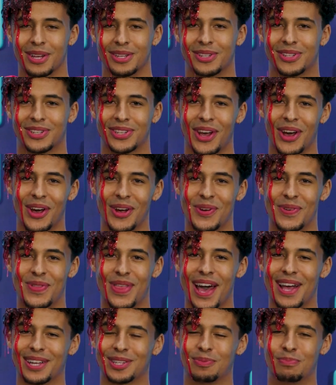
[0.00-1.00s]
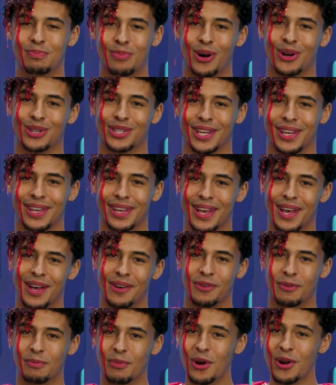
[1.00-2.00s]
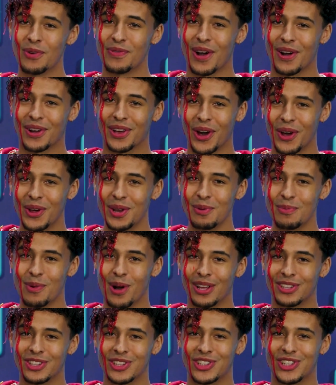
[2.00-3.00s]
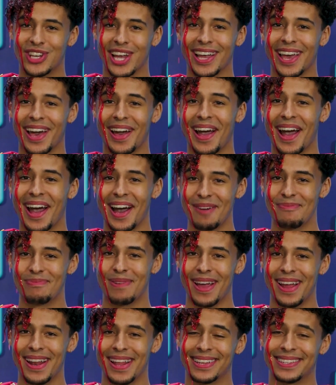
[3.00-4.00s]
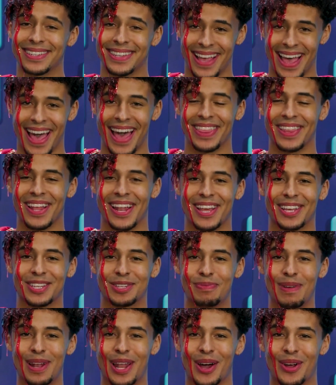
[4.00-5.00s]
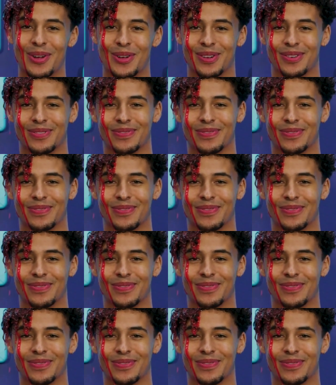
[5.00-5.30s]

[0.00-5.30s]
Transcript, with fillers: So that's mod. For more of our coding words, check out our playlist and the links below.